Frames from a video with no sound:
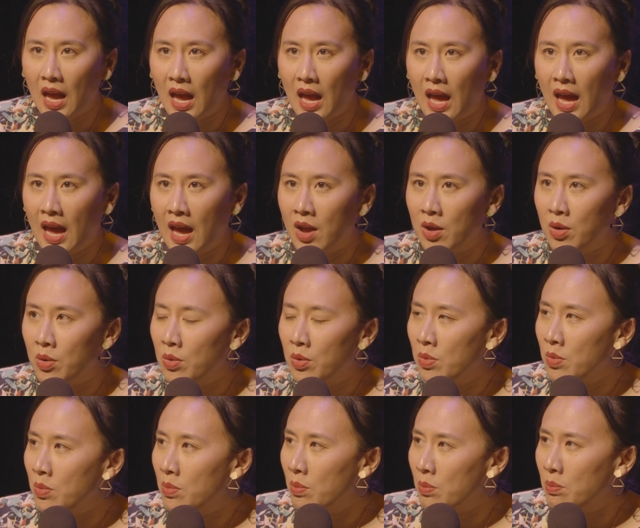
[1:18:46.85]

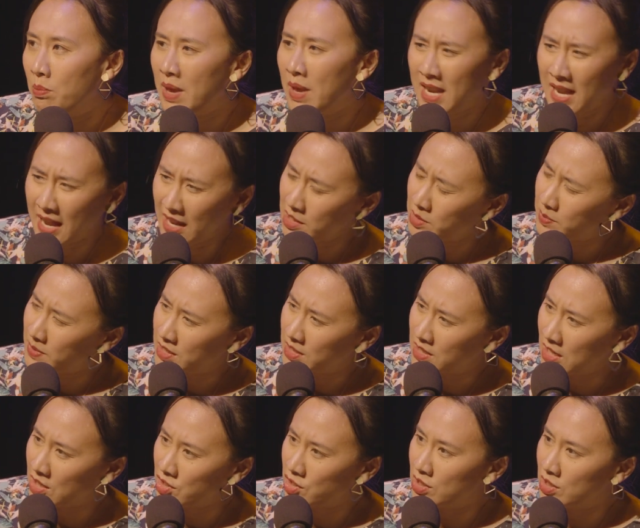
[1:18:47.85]
how many
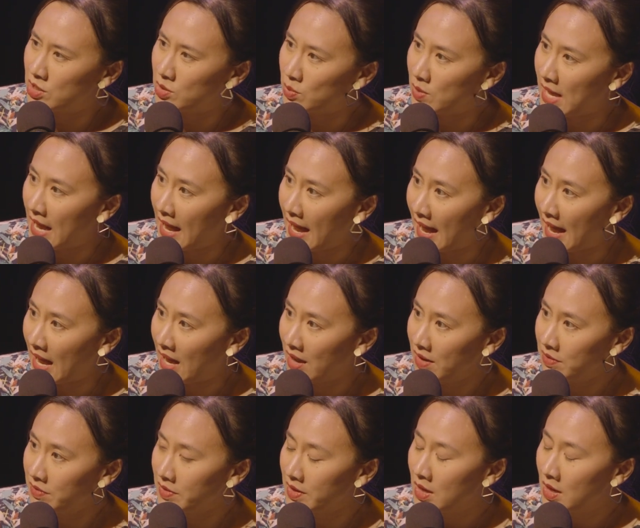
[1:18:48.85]
expectations we
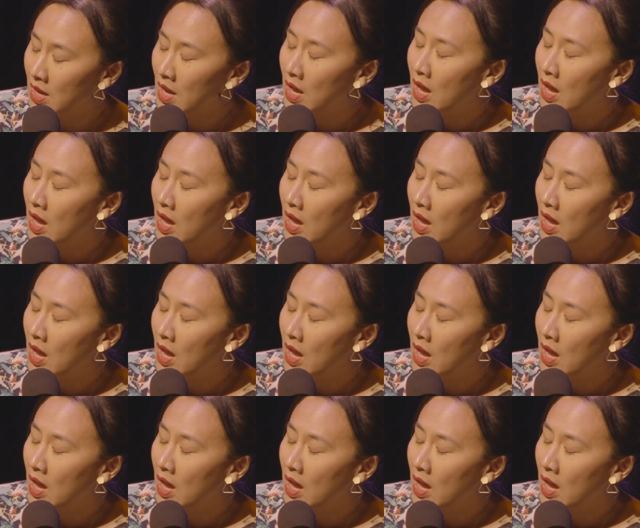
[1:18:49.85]
have